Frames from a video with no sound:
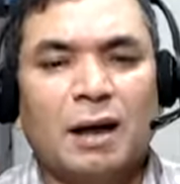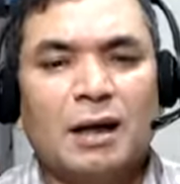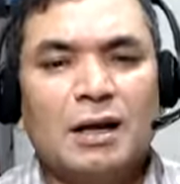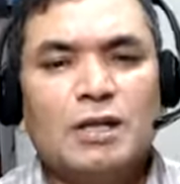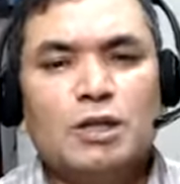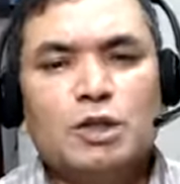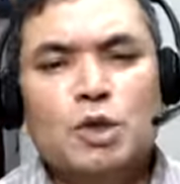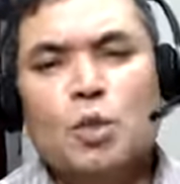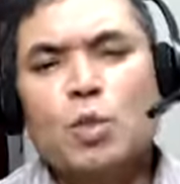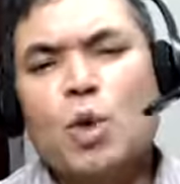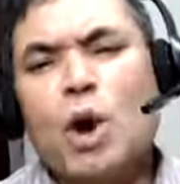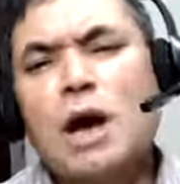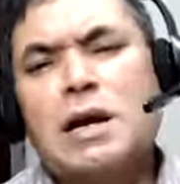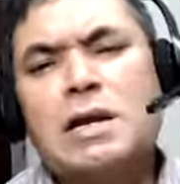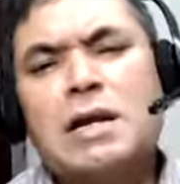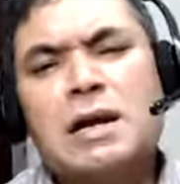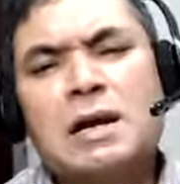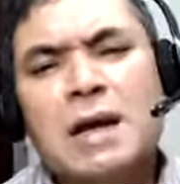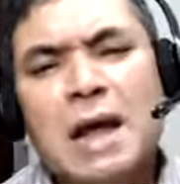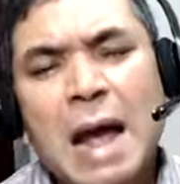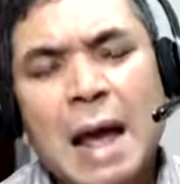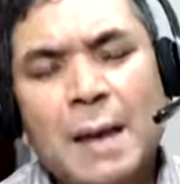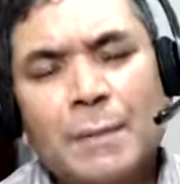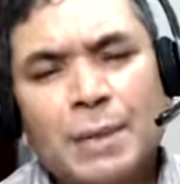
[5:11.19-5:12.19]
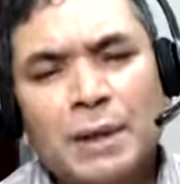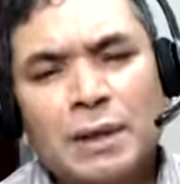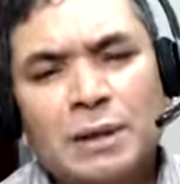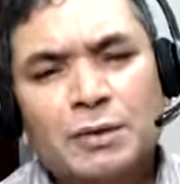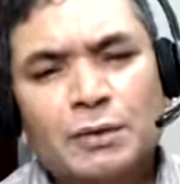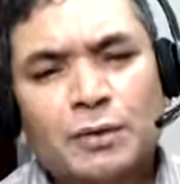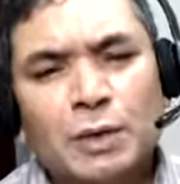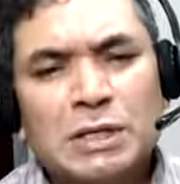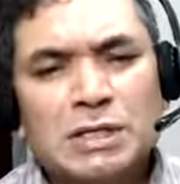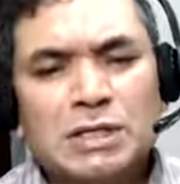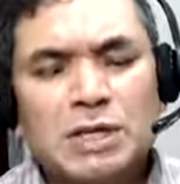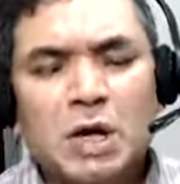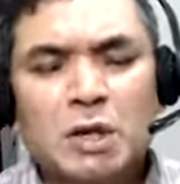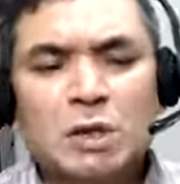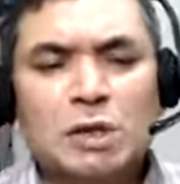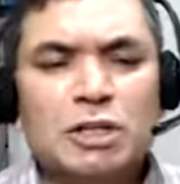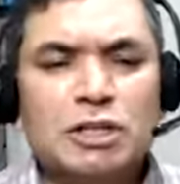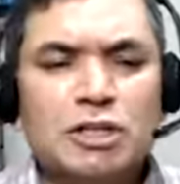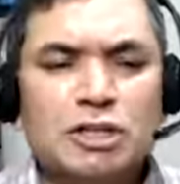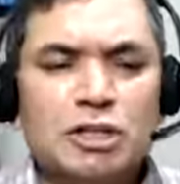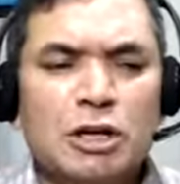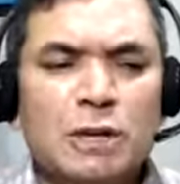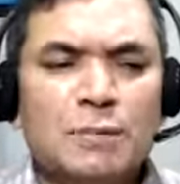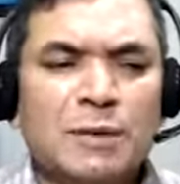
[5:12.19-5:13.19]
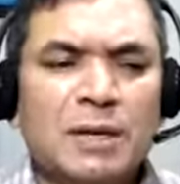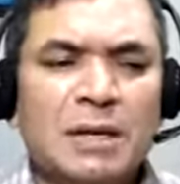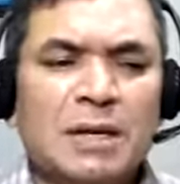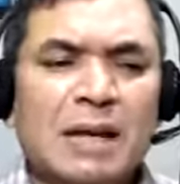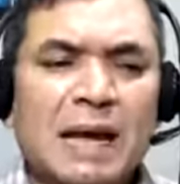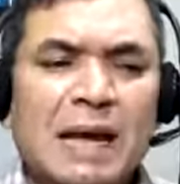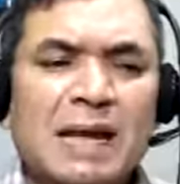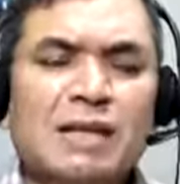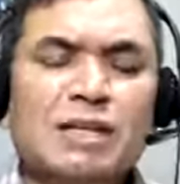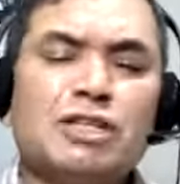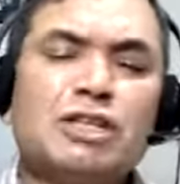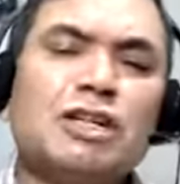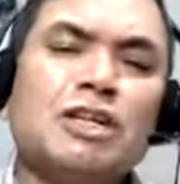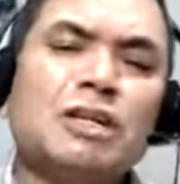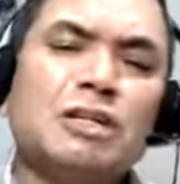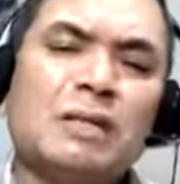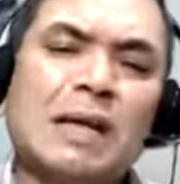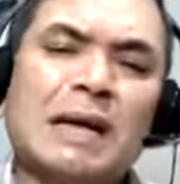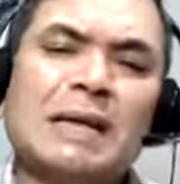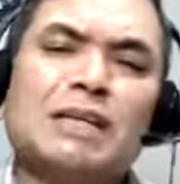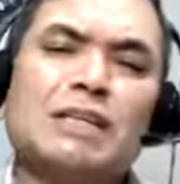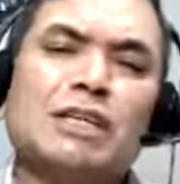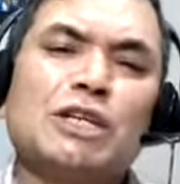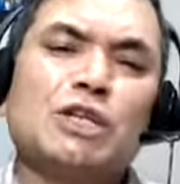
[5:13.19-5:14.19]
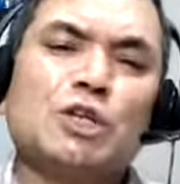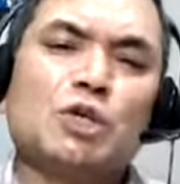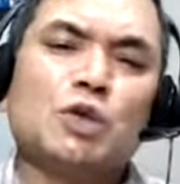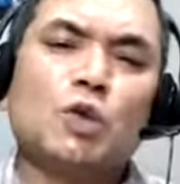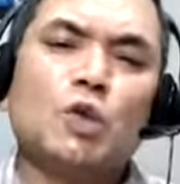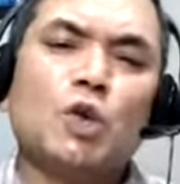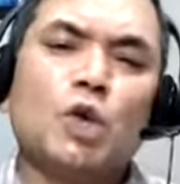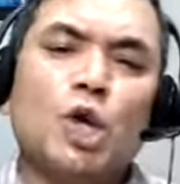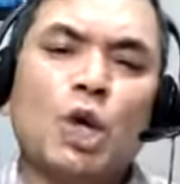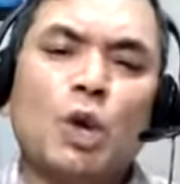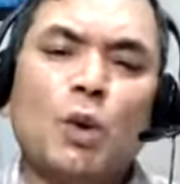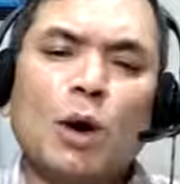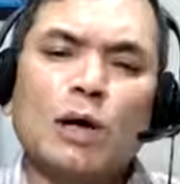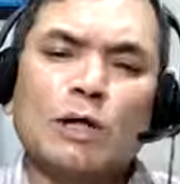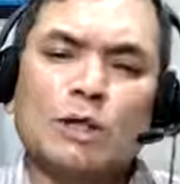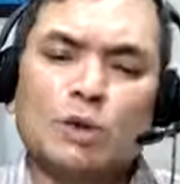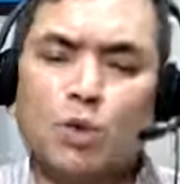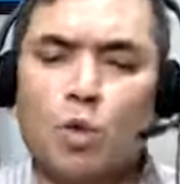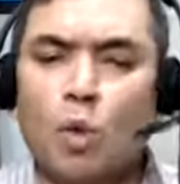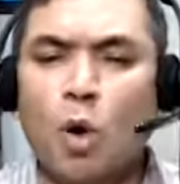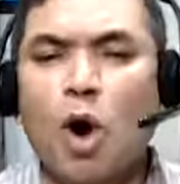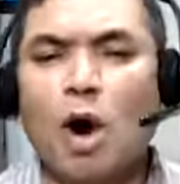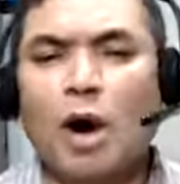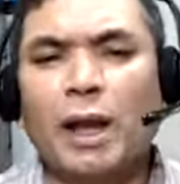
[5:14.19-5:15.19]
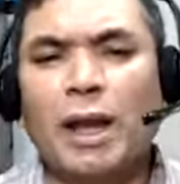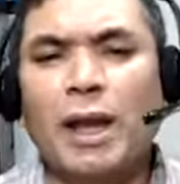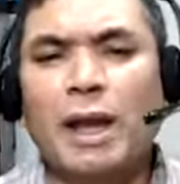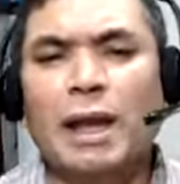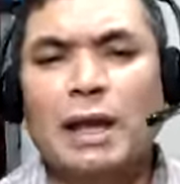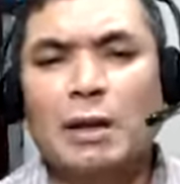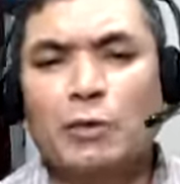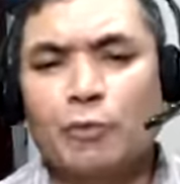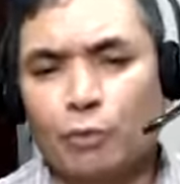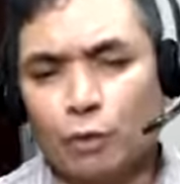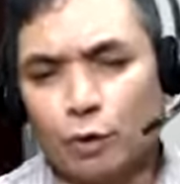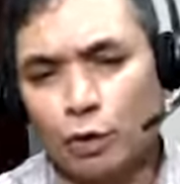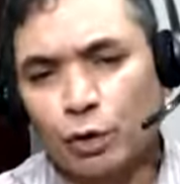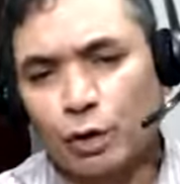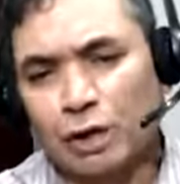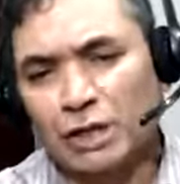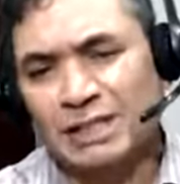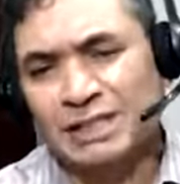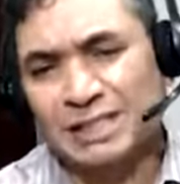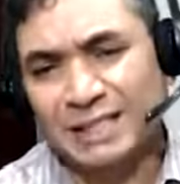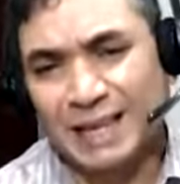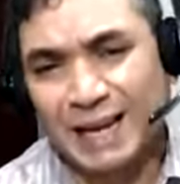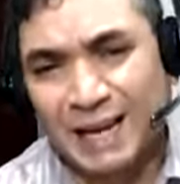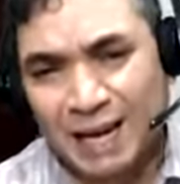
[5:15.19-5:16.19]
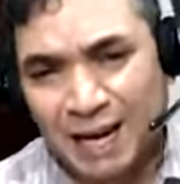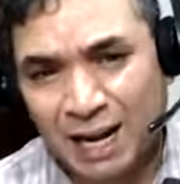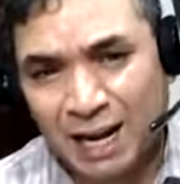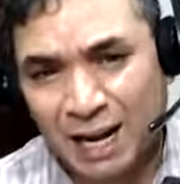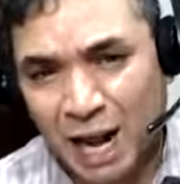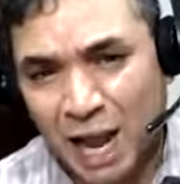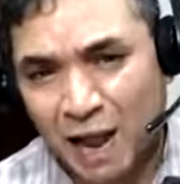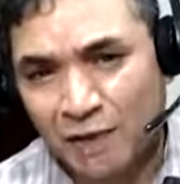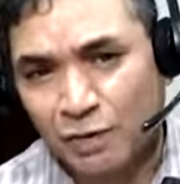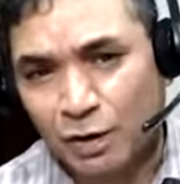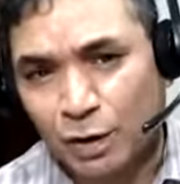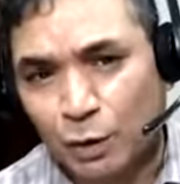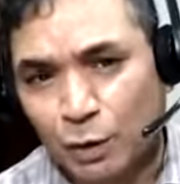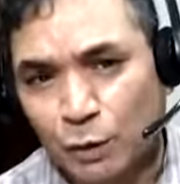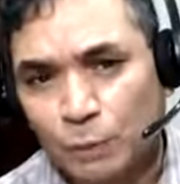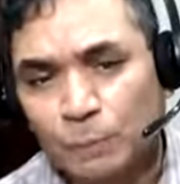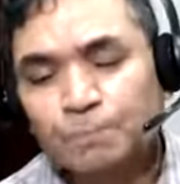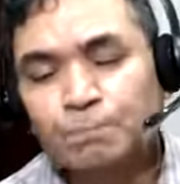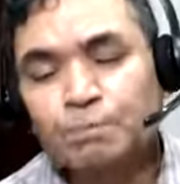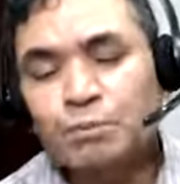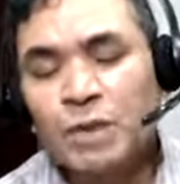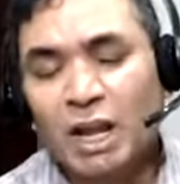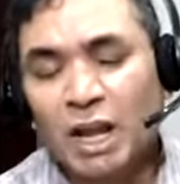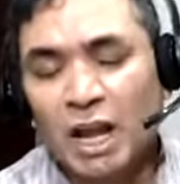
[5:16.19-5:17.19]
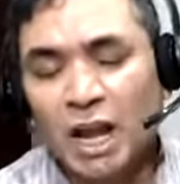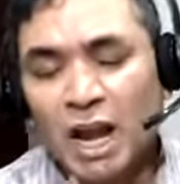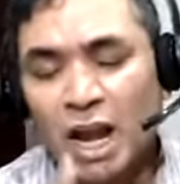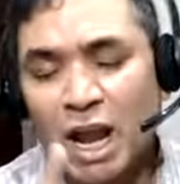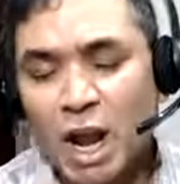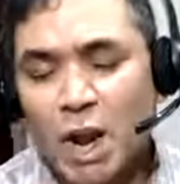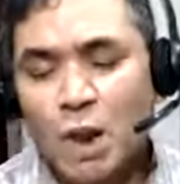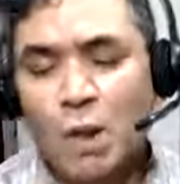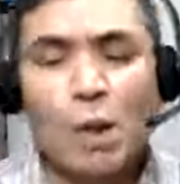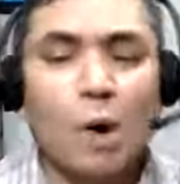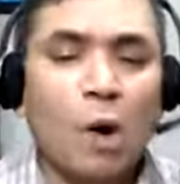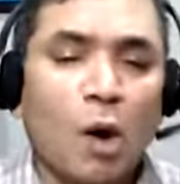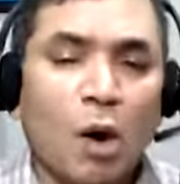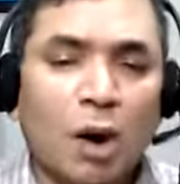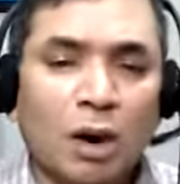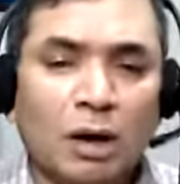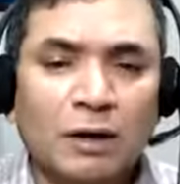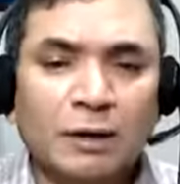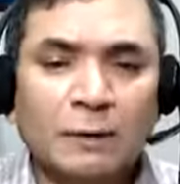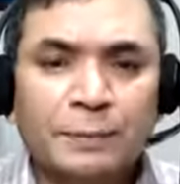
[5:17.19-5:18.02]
So what had happened for Donald Trump in 1992, he was walking in 42nd Avenue in New York,